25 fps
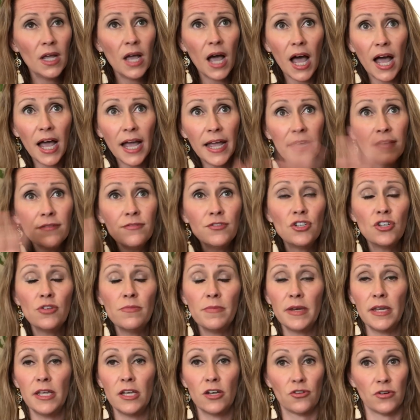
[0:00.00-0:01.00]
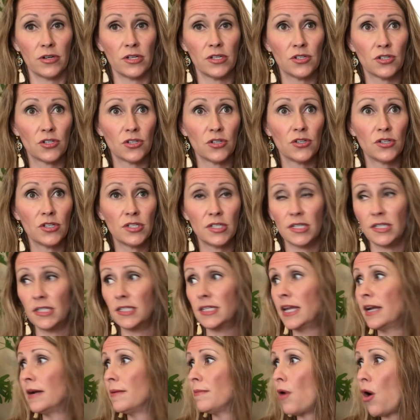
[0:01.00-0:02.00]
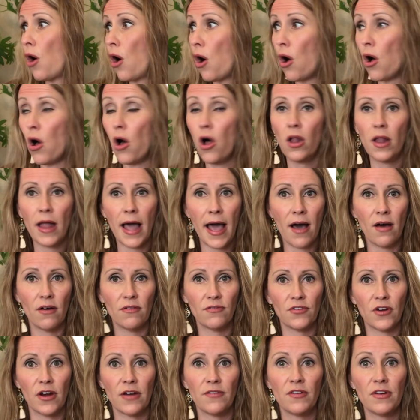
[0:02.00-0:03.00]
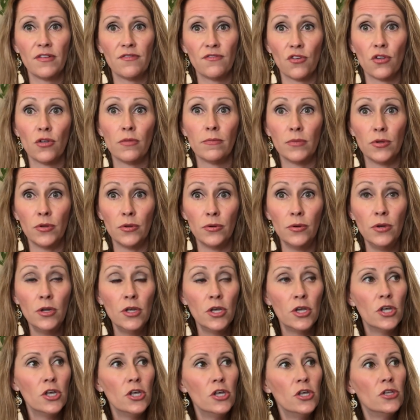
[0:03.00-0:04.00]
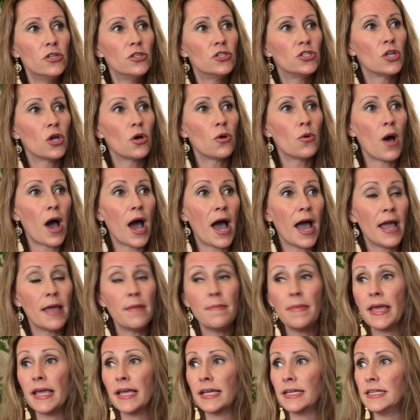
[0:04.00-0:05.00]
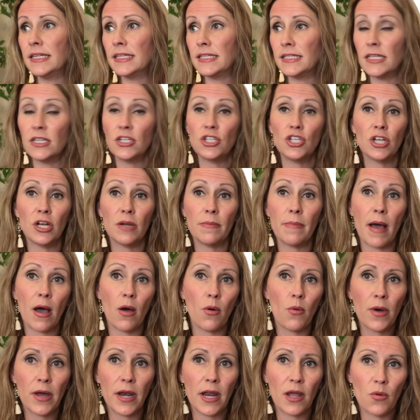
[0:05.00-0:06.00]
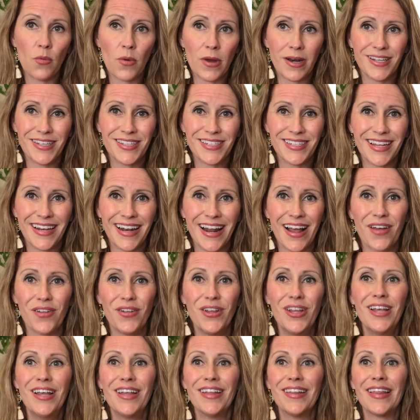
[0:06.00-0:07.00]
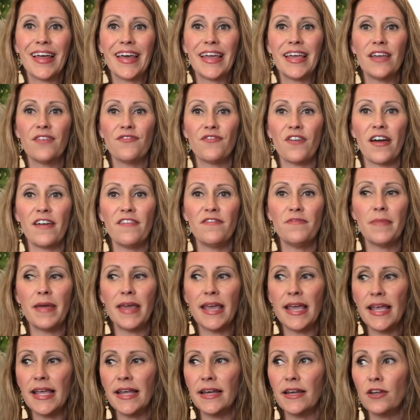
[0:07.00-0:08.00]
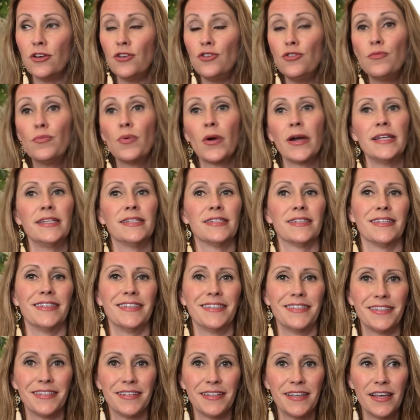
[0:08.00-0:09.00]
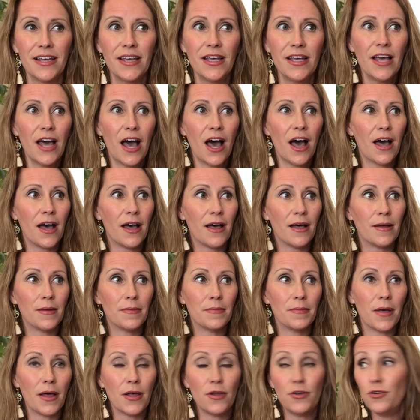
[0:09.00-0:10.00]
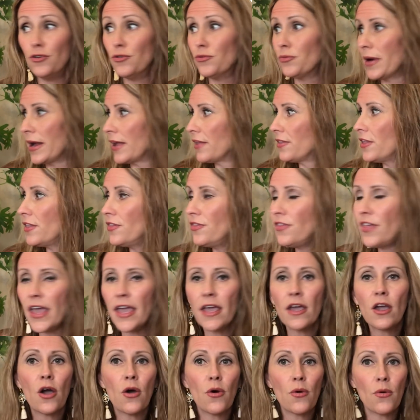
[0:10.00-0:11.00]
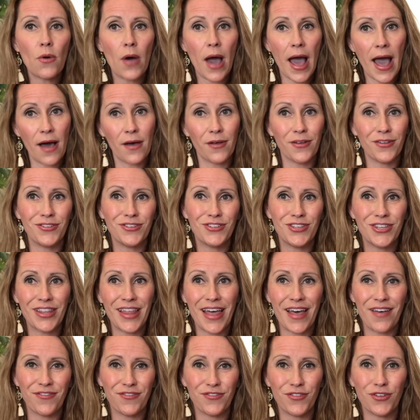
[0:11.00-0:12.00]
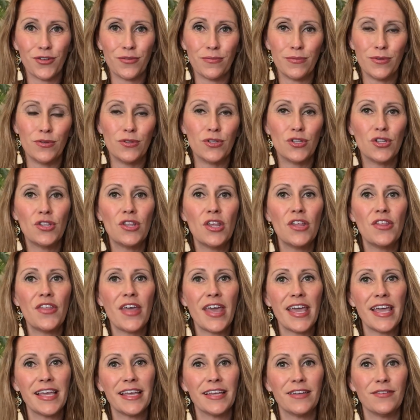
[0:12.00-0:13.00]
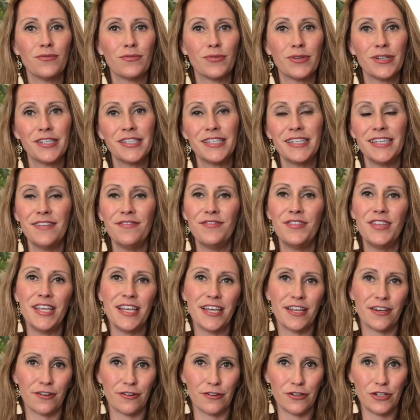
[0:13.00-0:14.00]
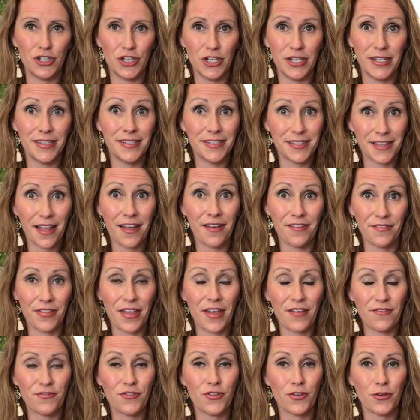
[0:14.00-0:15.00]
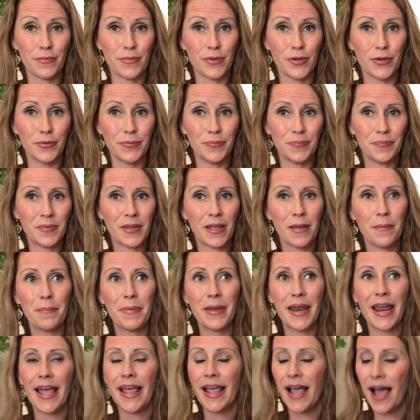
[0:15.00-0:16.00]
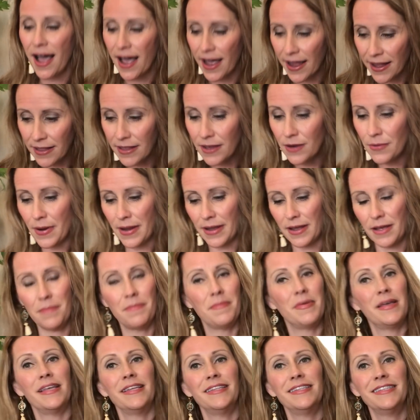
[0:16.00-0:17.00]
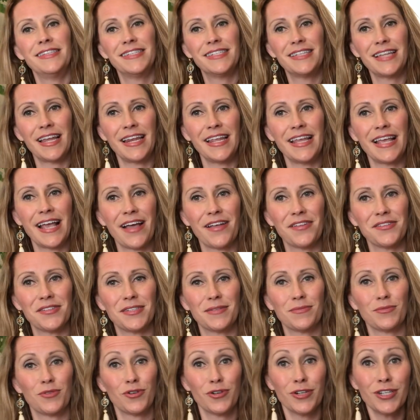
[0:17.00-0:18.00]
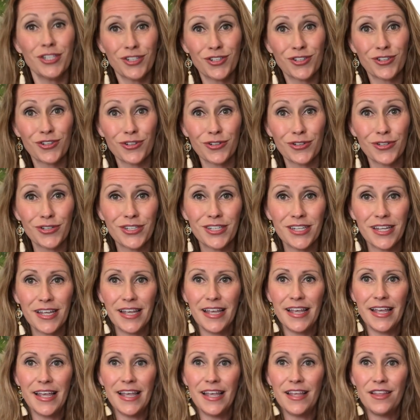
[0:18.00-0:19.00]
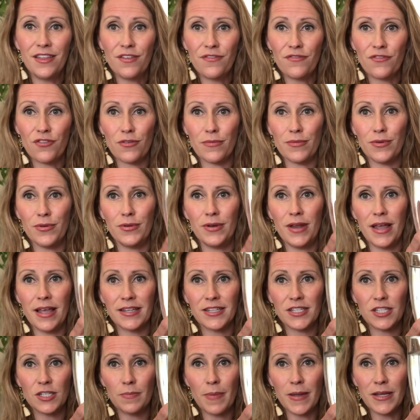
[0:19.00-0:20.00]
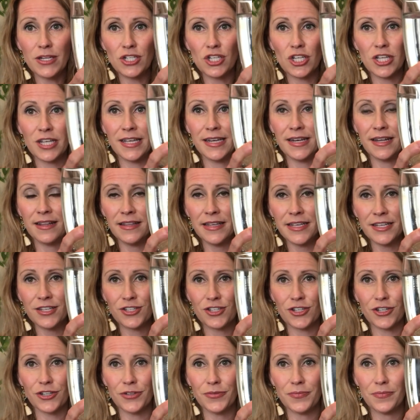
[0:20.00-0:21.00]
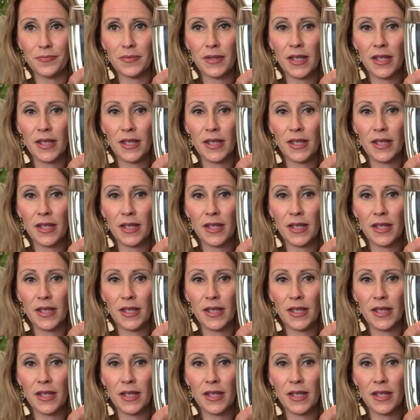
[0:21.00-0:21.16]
I have too many crystals to set them all out for every full moon. So I make a decision about what I want to set out. Like if I've made a new bracelet, a new round, then they go out into that full moon so that they can receive the energies of that full moon. But I highly recommend setting out some crystals in the full moon, especially an elixir.